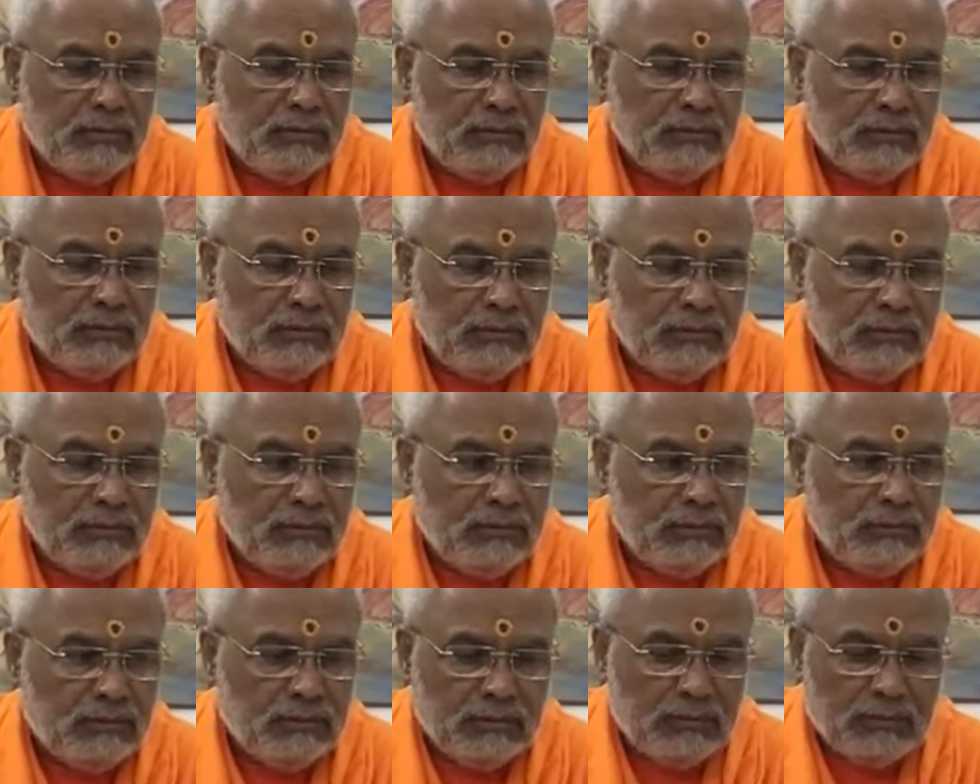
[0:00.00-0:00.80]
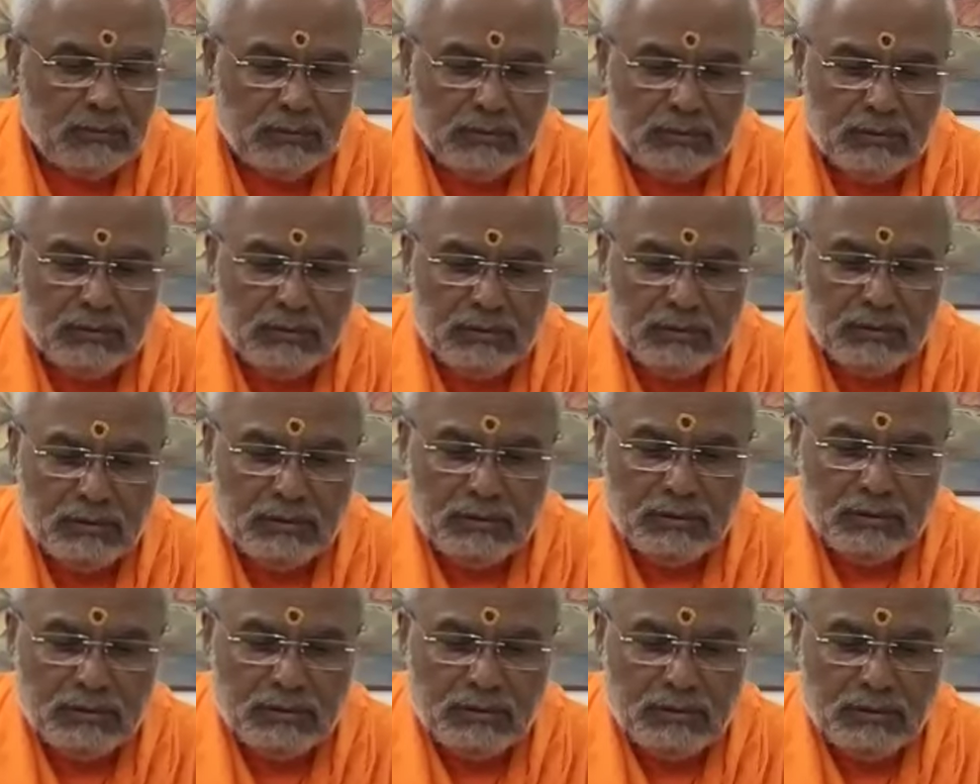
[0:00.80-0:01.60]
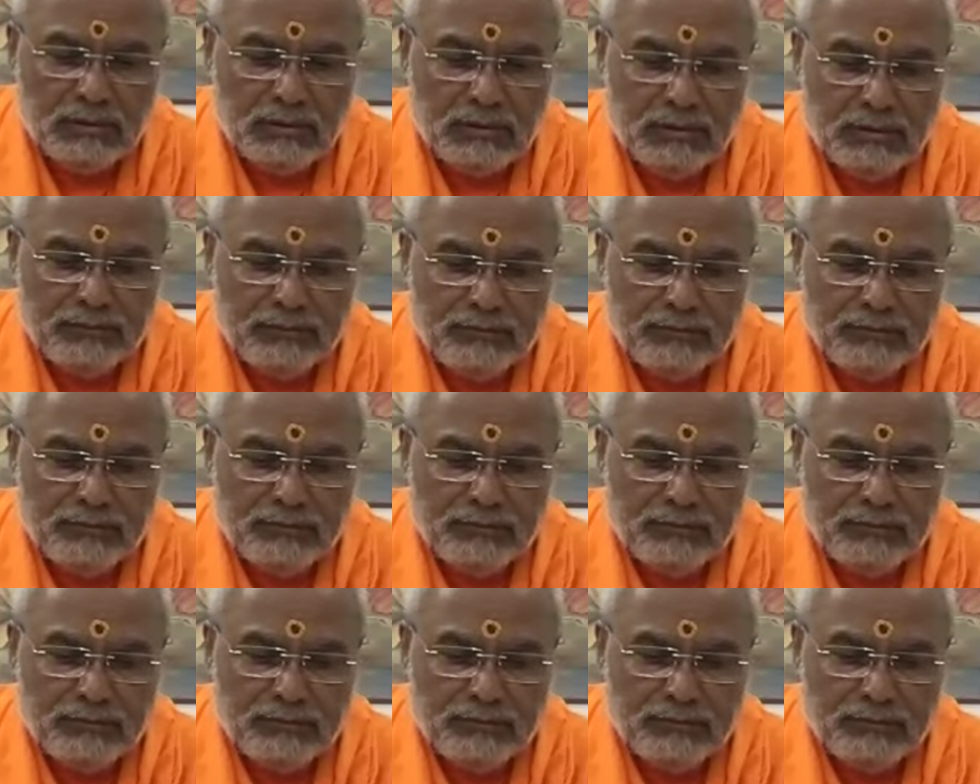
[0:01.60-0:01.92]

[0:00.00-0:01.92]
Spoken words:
[no speech]